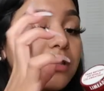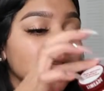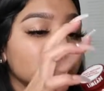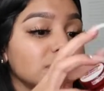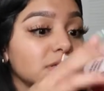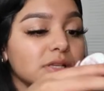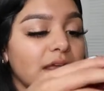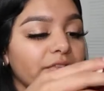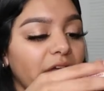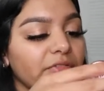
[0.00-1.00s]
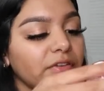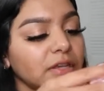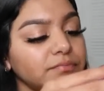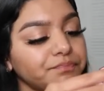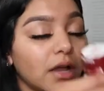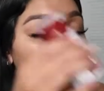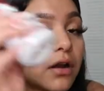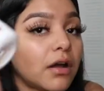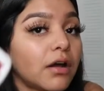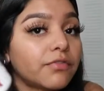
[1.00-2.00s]
and this one doesn't have caffeine. I got it
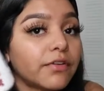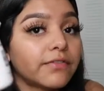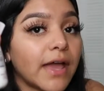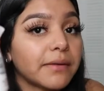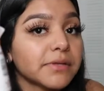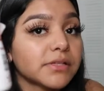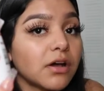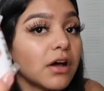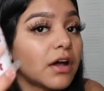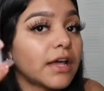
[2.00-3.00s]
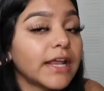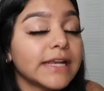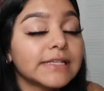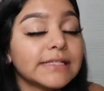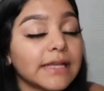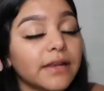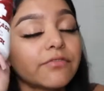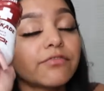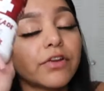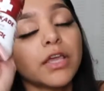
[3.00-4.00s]
off of Amazon and it
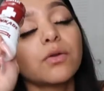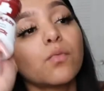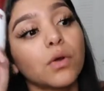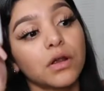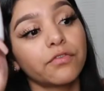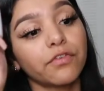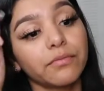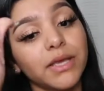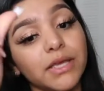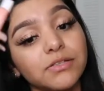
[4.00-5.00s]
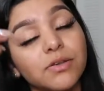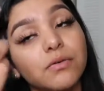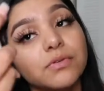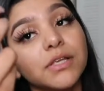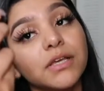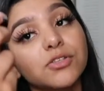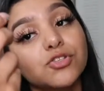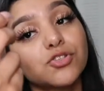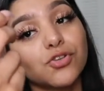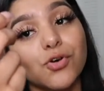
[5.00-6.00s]
didn't freaking work for me, so I was like
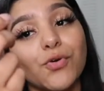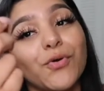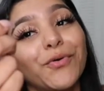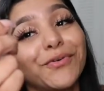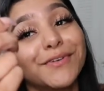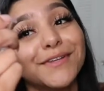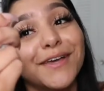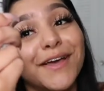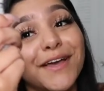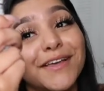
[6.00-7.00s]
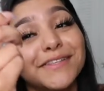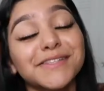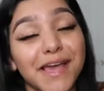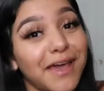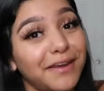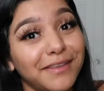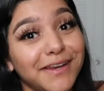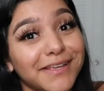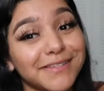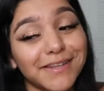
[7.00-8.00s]
so sad the
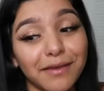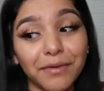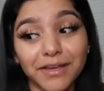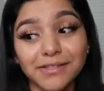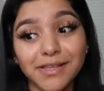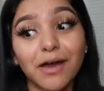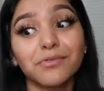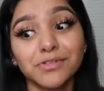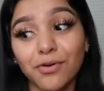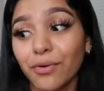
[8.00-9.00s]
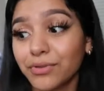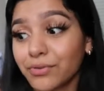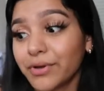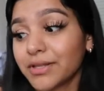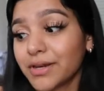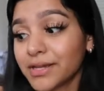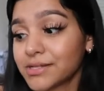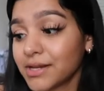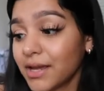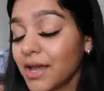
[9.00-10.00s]
next day because I was going through it the
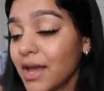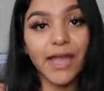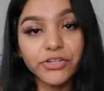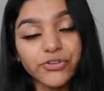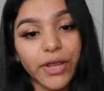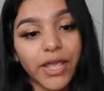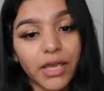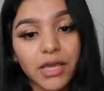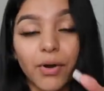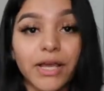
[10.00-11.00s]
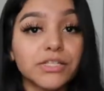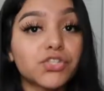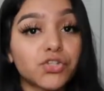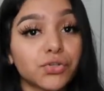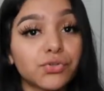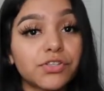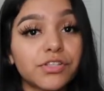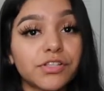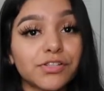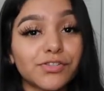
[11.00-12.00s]
next day. I drank Brian's juice.
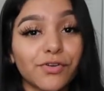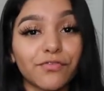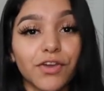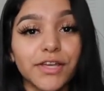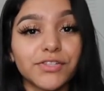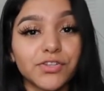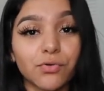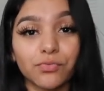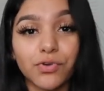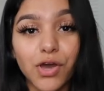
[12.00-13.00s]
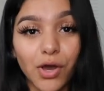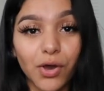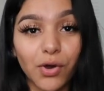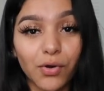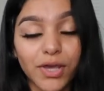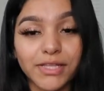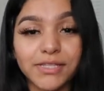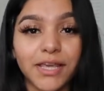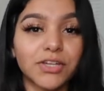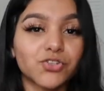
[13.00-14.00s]
So if you guys don't know, it's
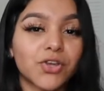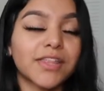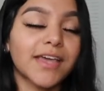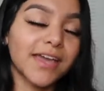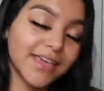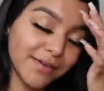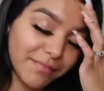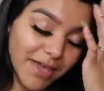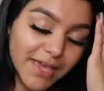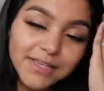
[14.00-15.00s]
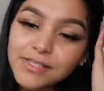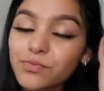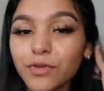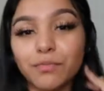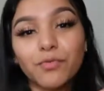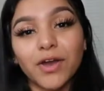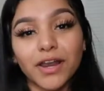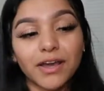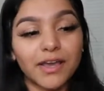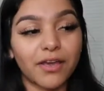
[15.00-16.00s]
like a drink that he makes with
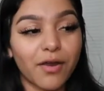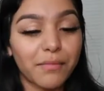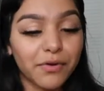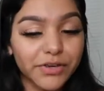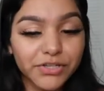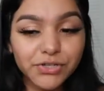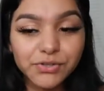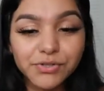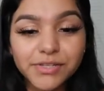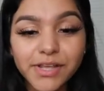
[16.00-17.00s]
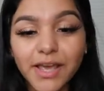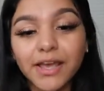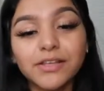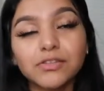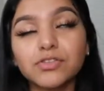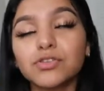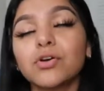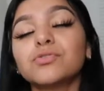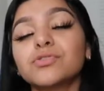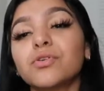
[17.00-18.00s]
bucana and cranberry juice.
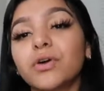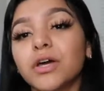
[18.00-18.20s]
So, so